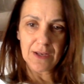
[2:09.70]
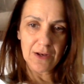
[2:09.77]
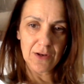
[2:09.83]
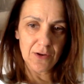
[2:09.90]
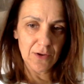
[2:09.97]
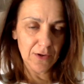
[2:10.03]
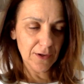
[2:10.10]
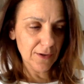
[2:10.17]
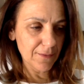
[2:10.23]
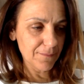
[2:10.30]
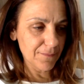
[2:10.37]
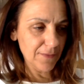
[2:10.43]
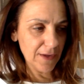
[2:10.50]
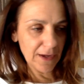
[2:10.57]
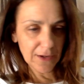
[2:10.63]
Look,
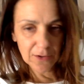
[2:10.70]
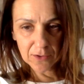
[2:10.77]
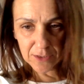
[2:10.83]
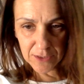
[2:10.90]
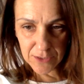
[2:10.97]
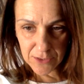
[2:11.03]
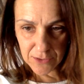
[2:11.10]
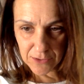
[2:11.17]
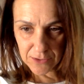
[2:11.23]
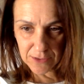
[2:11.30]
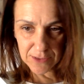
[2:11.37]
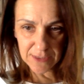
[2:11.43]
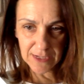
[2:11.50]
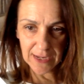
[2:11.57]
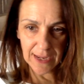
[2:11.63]
I'm going to
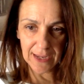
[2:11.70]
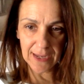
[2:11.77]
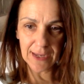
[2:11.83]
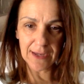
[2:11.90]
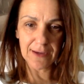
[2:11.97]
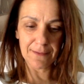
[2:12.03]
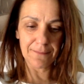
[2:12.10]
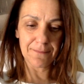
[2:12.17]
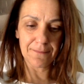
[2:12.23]
take